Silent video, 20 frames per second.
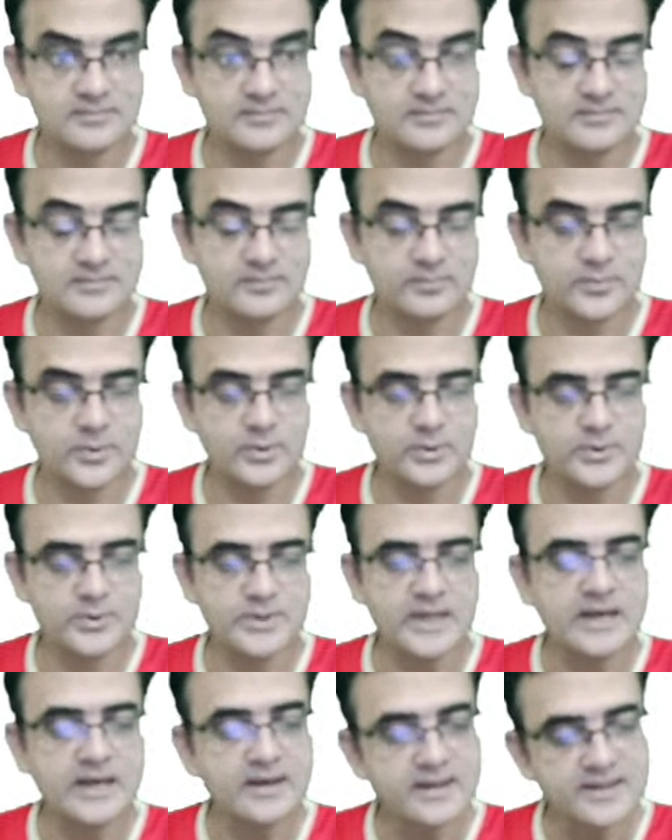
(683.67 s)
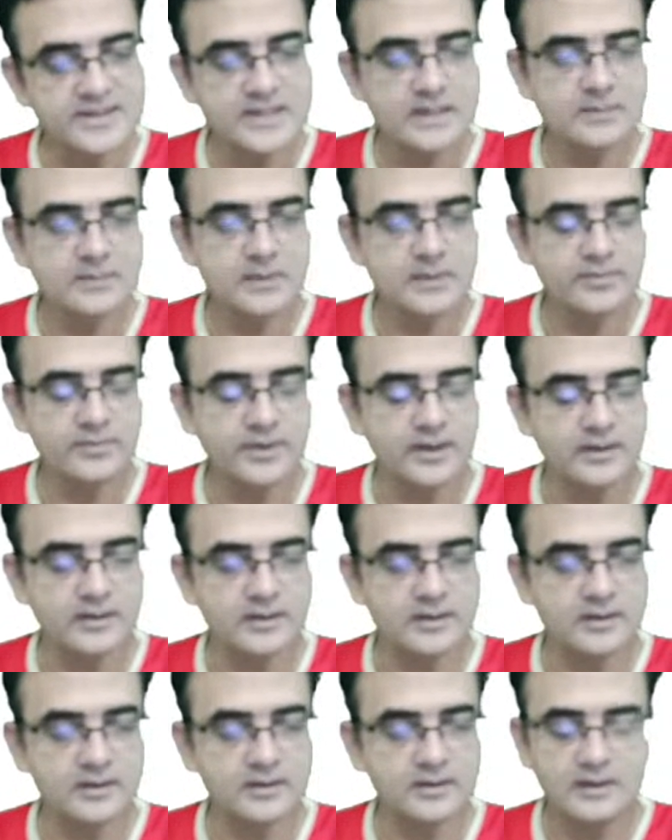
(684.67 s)
produce anti-sigma
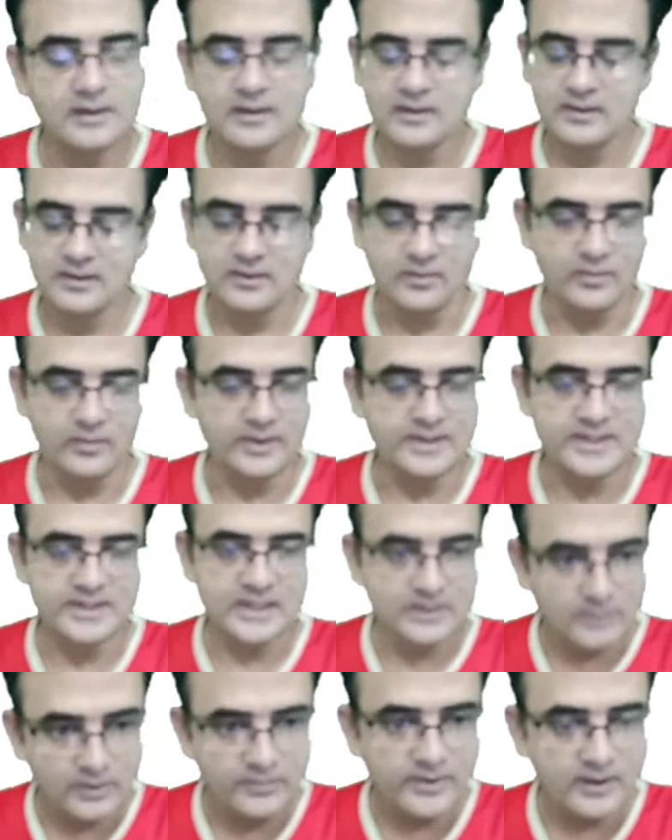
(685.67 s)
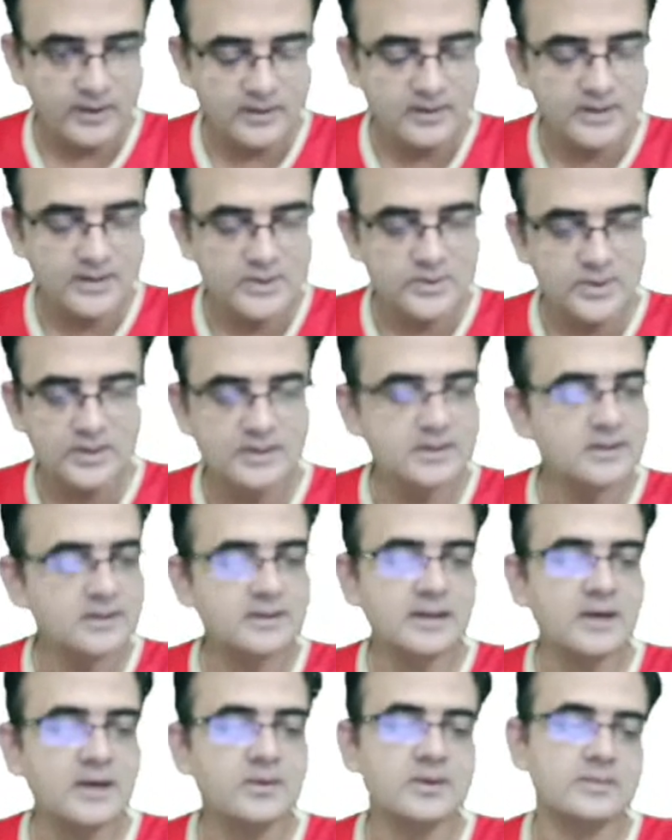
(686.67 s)
factor. When sigma factor is not there,
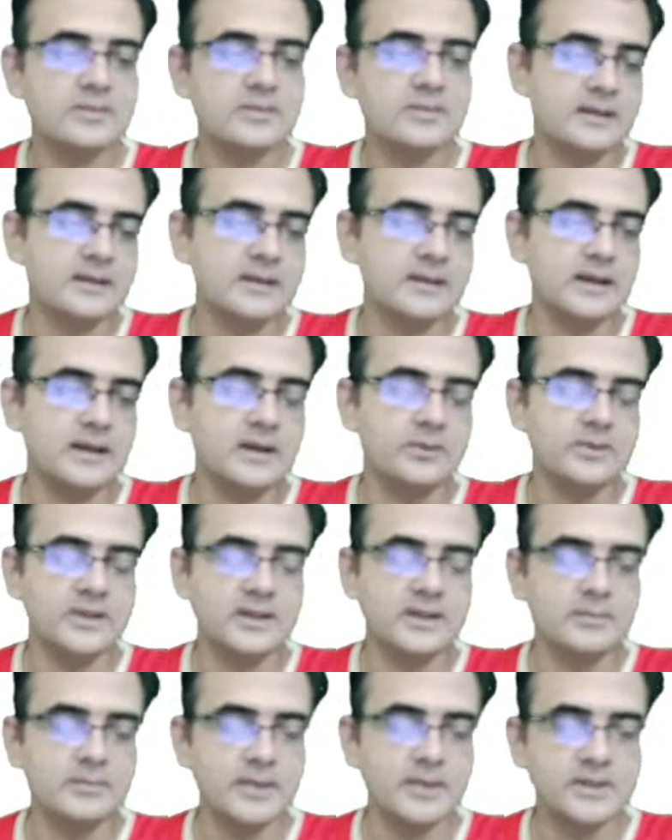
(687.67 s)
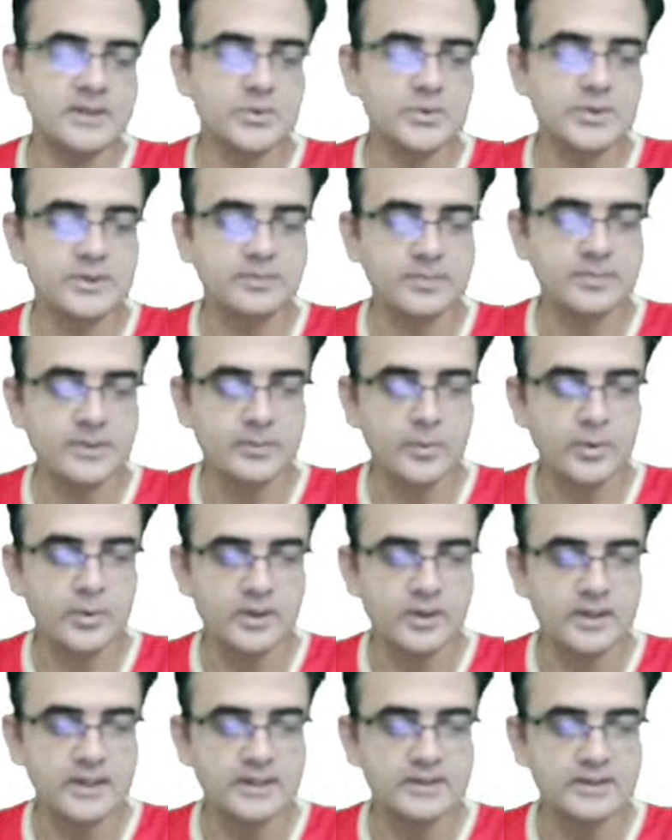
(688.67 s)
then how they can bind to the promoter,
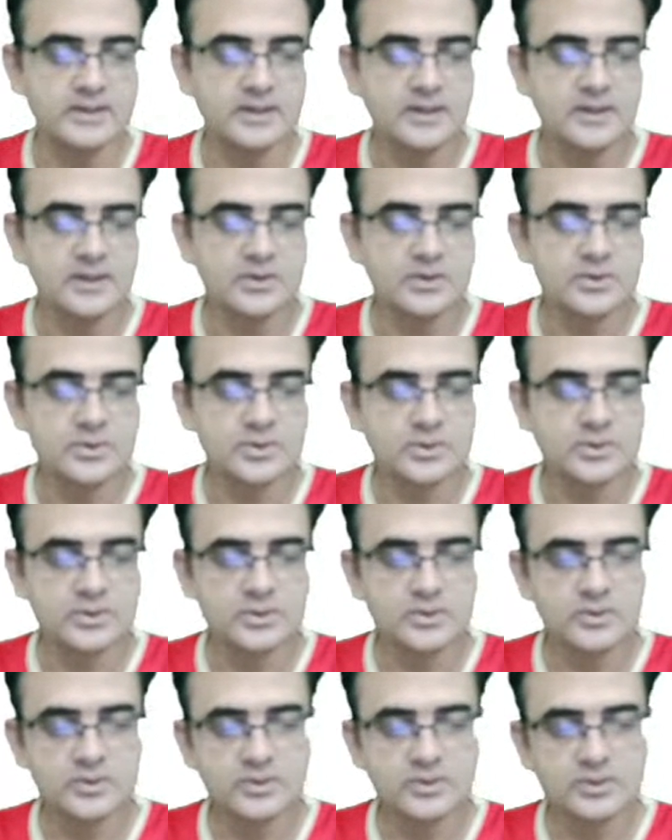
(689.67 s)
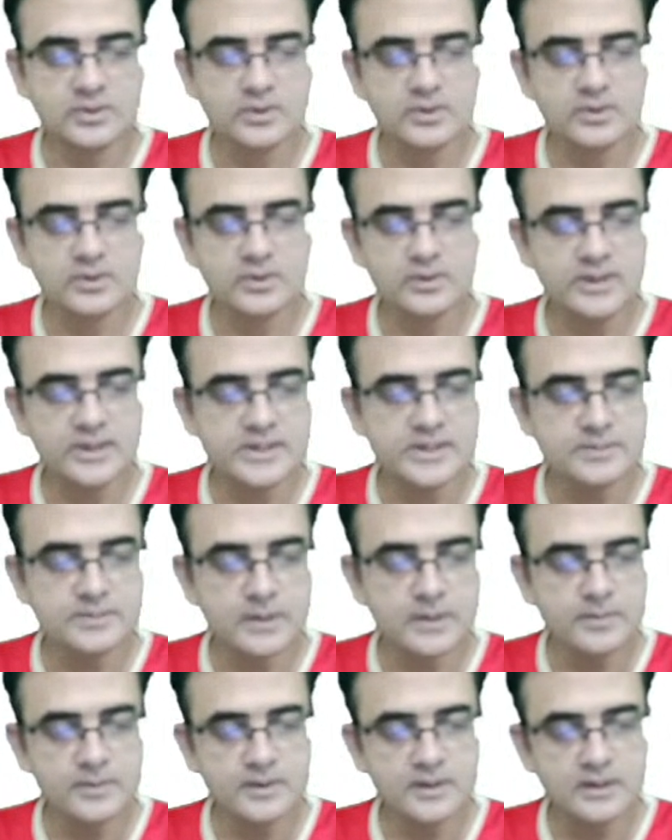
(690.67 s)
right? So this may
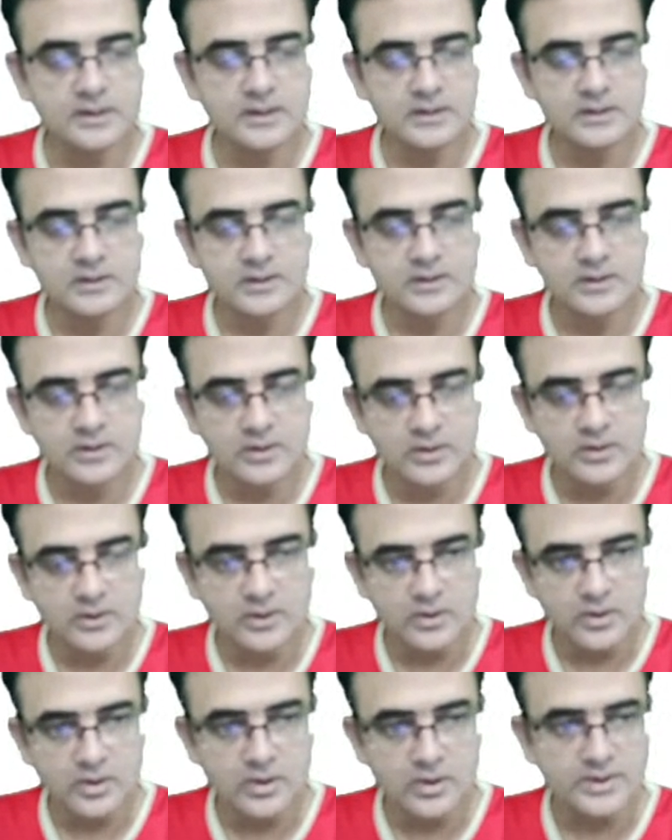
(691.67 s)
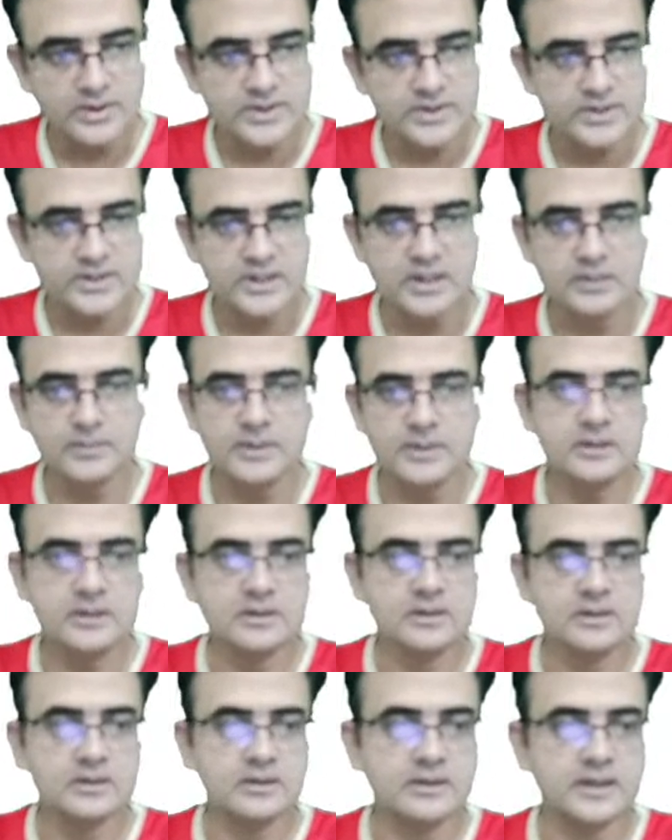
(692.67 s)
be the wrong statement.
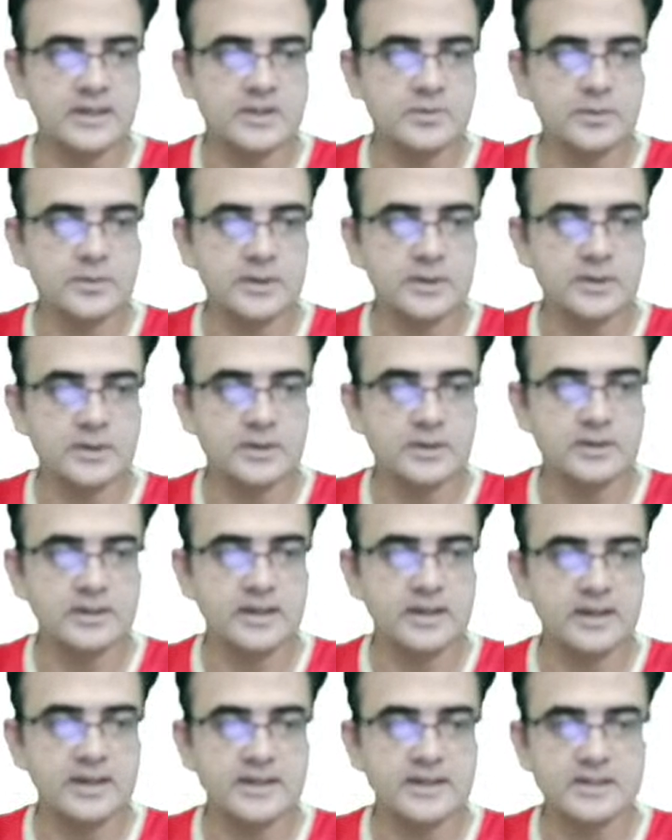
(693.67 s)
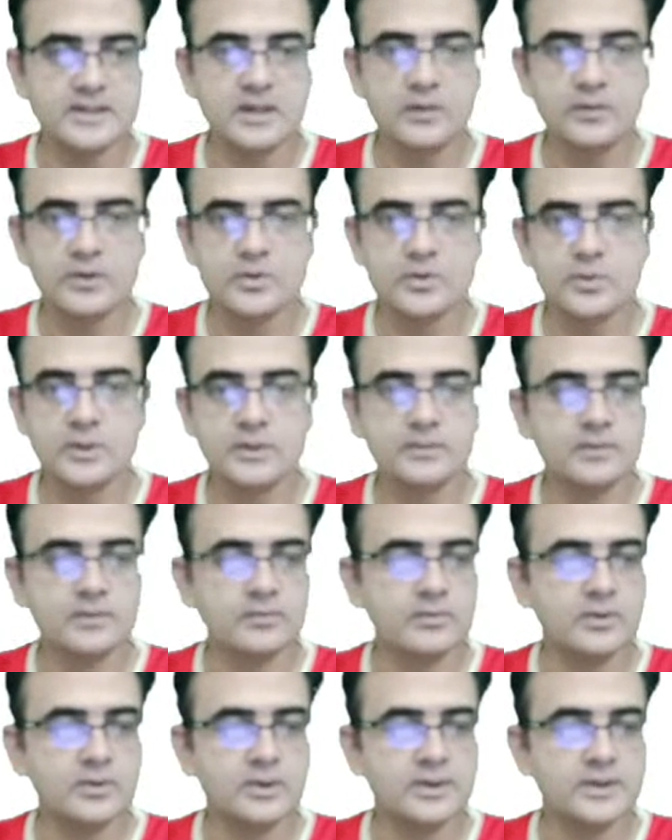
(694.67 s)
That's what they are asking. Which one of the
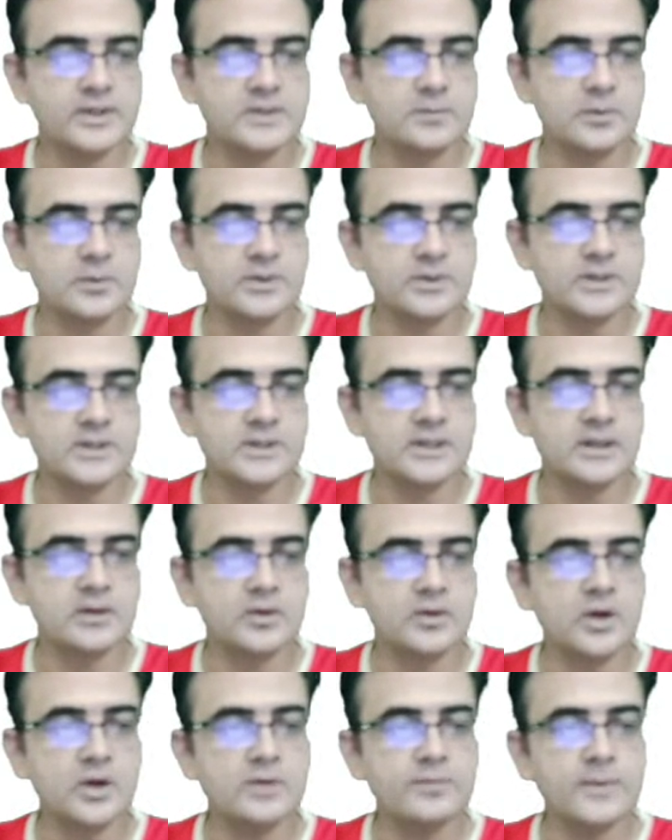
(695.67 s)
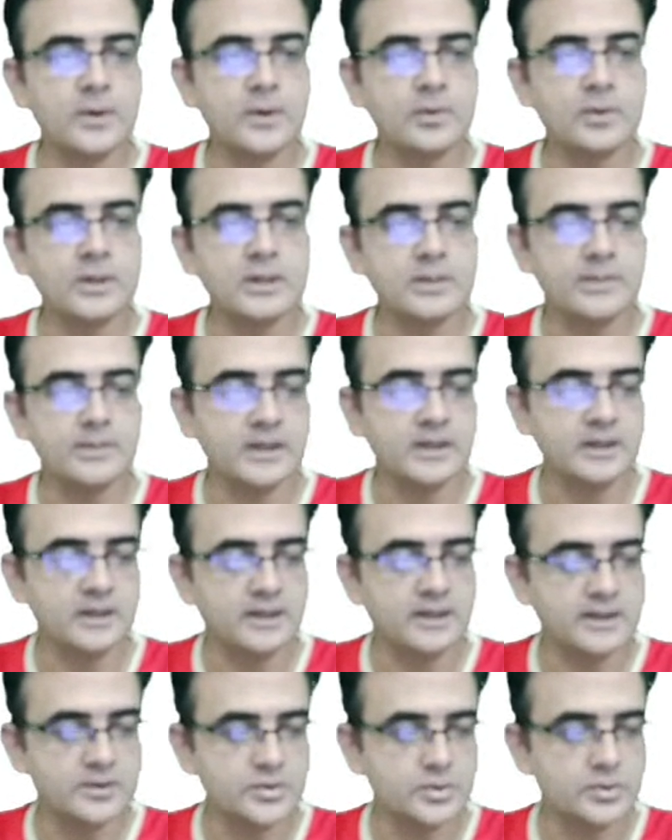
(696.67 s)
following responses are not found in the
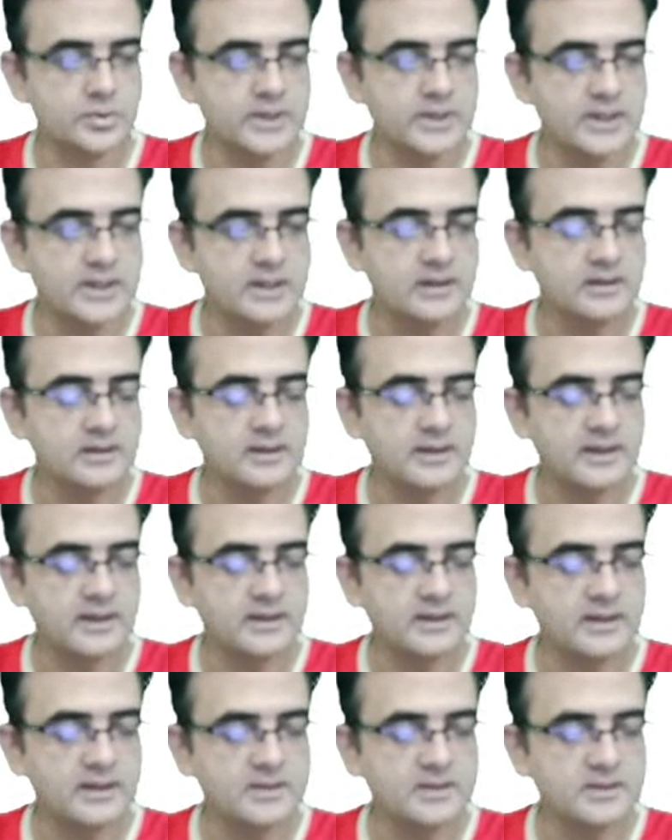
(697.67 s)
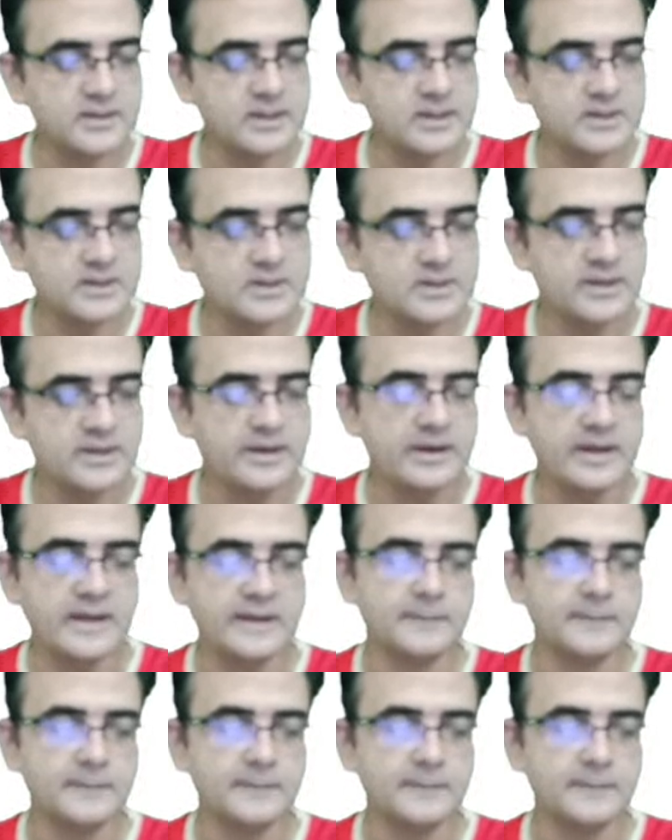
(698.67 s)
bacteria? So here the correct answer is D.